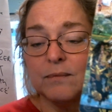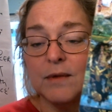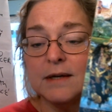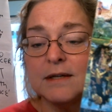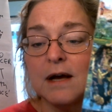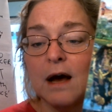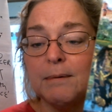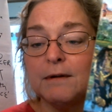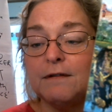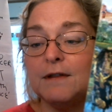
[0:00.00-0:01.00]
there's a
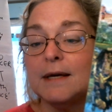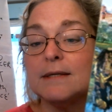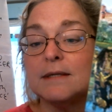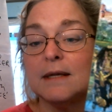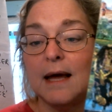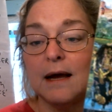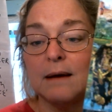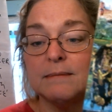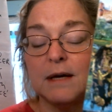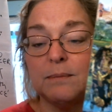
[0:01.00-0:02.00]
couple of things that
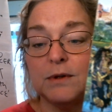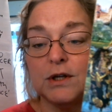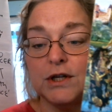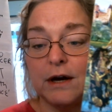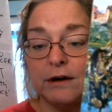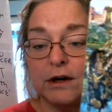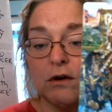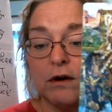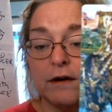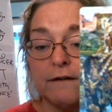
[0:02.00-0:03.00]
comes up with the Chariot
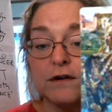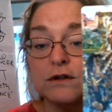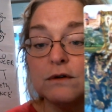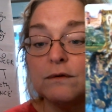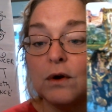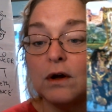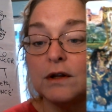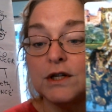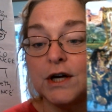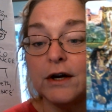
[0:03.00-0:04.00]
card. First of all,
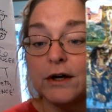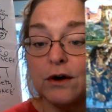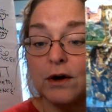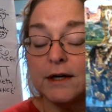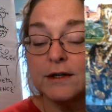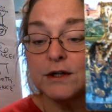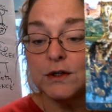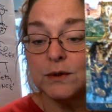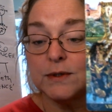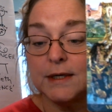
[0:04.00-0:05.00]
the Chariot card is
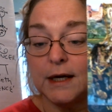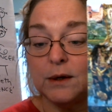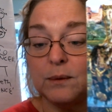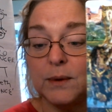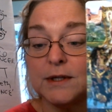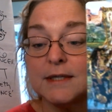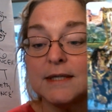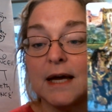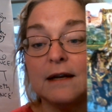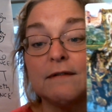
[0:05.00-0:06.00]
associated with the
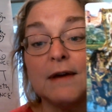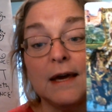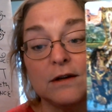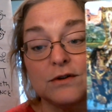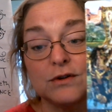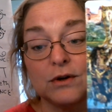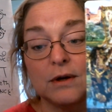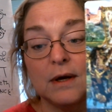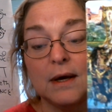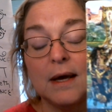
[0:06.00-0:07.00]
sign of Cancer.
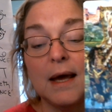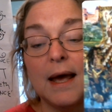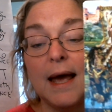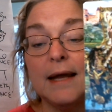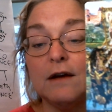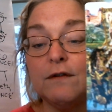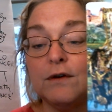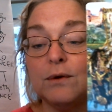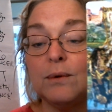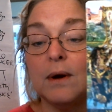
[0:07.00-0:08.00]
And if
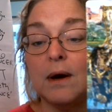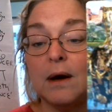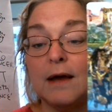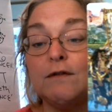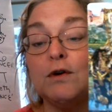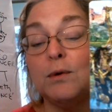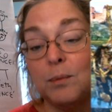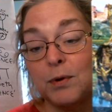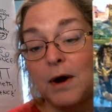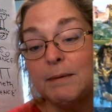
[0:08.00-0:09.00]
you
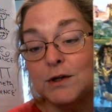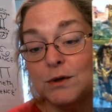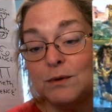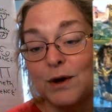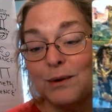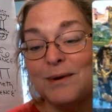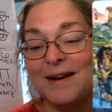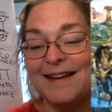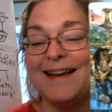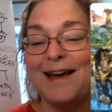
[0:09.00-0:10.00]
probably do know
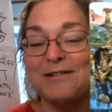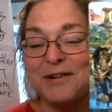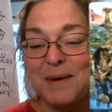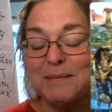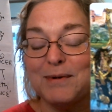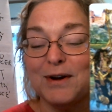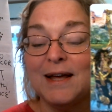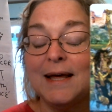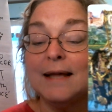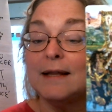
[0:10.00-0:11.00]
and remember
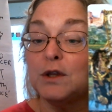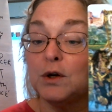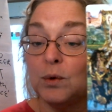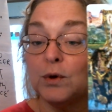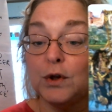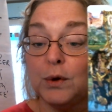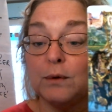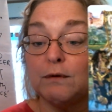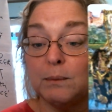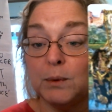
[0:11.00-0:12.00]
that the north node
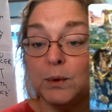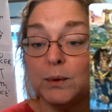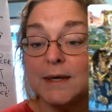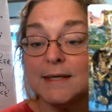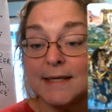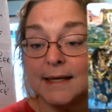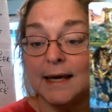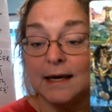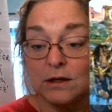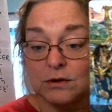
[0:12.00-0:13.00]
of the moon is in
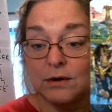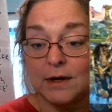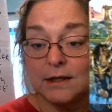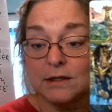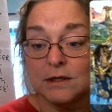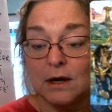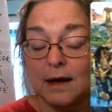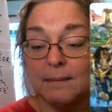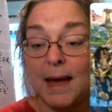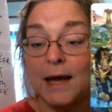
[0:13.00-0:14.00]
Cancer at this
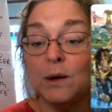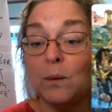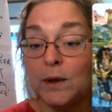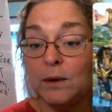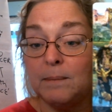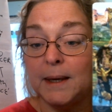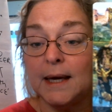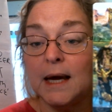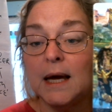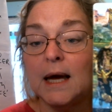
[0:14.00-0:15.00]
time, and it will be